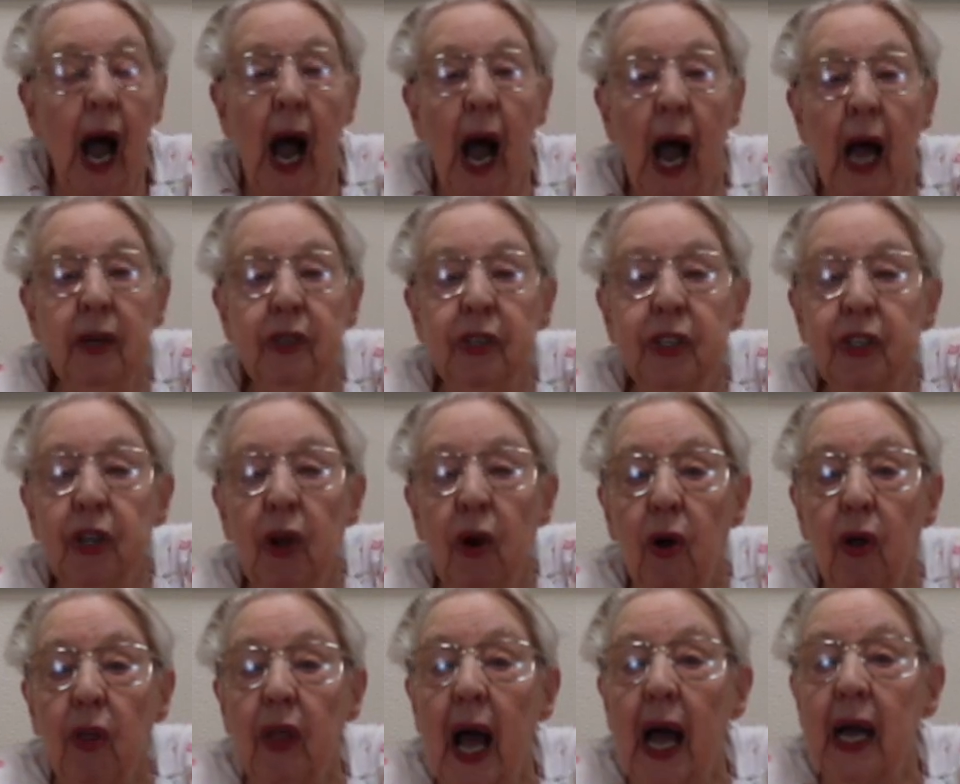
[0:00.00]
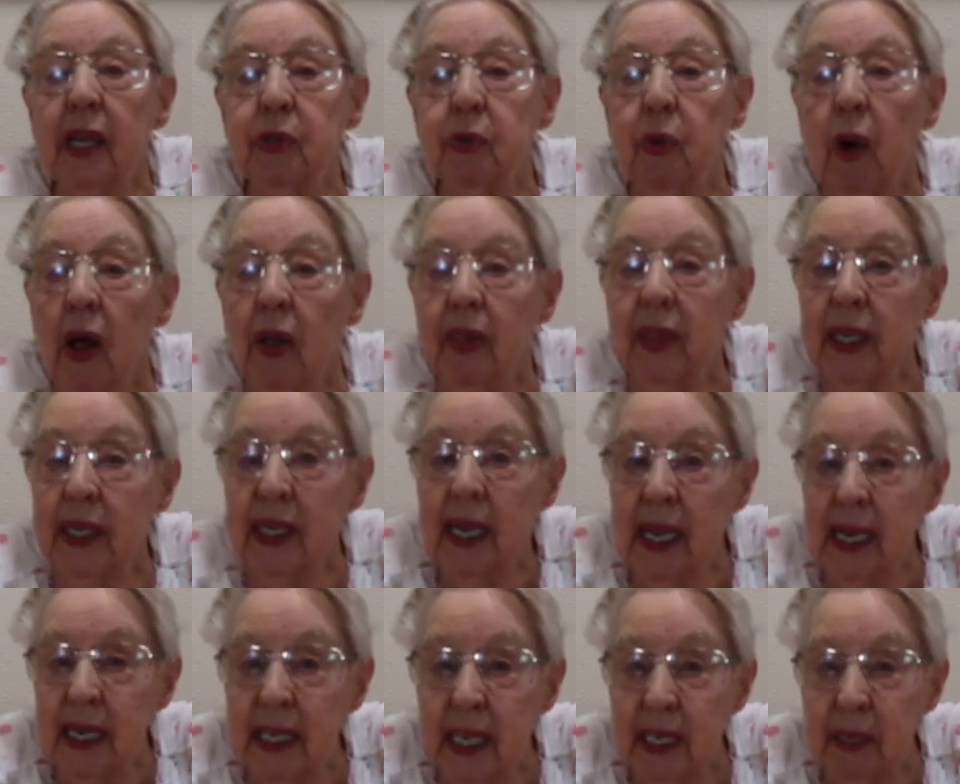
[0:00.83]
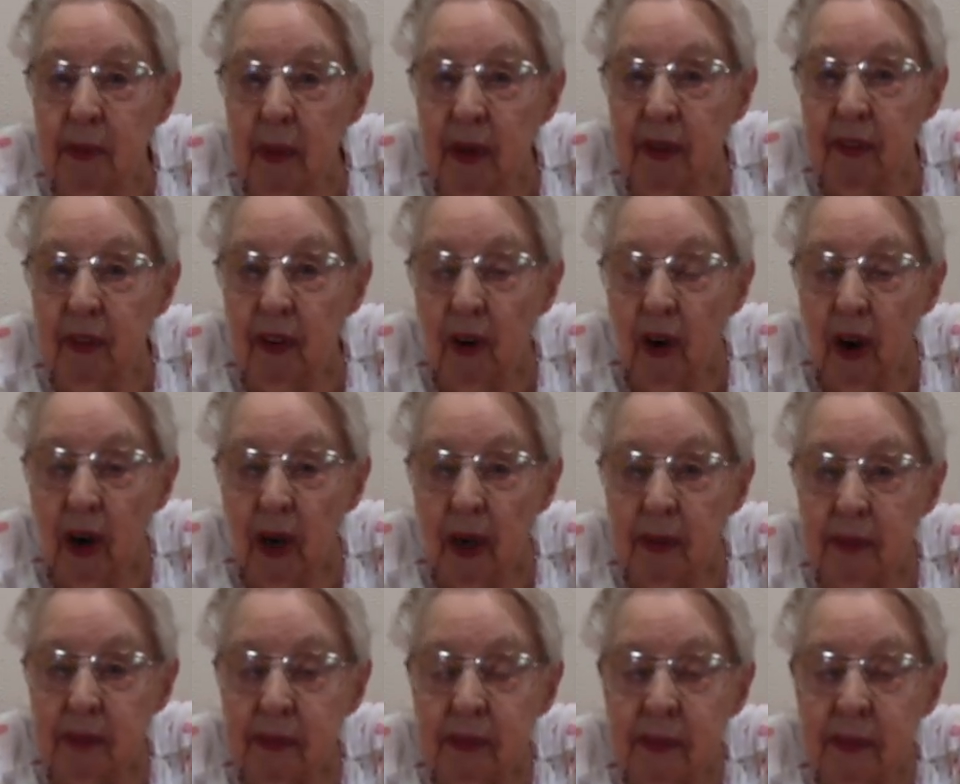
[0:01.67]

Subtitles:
and so that's what they needed me for.